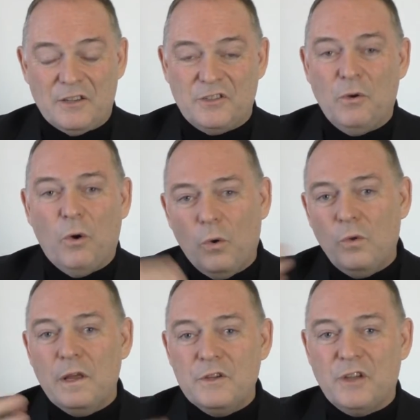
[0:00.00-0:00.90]
So all
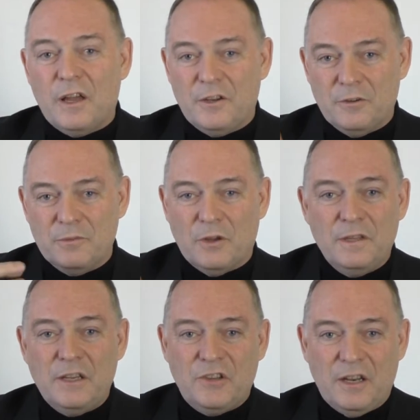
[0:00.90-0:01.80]
those items on
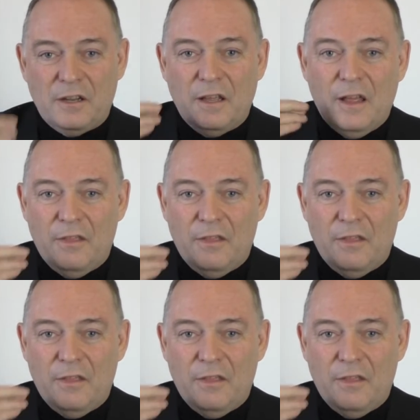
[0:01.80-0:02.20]
the agenda